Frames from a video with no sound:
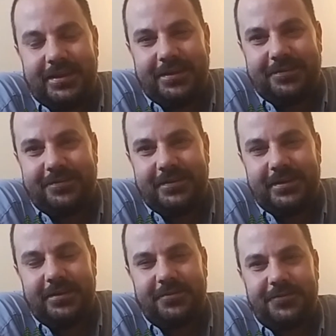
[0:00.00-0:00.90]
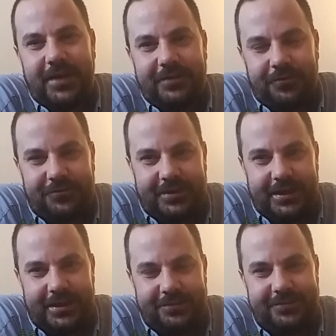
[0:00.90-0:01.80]
does survival
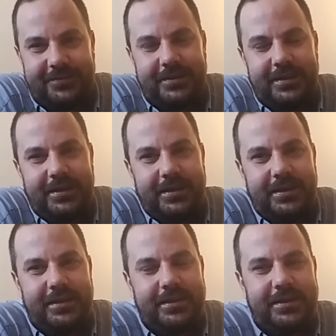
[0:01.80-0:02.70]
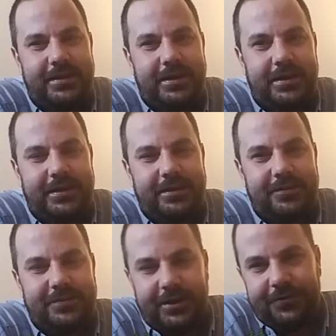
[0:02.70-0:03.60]
skits. Uh, he
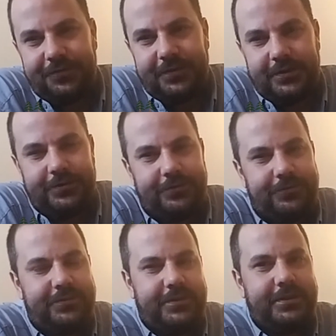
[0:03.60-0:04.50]
does gear reviews.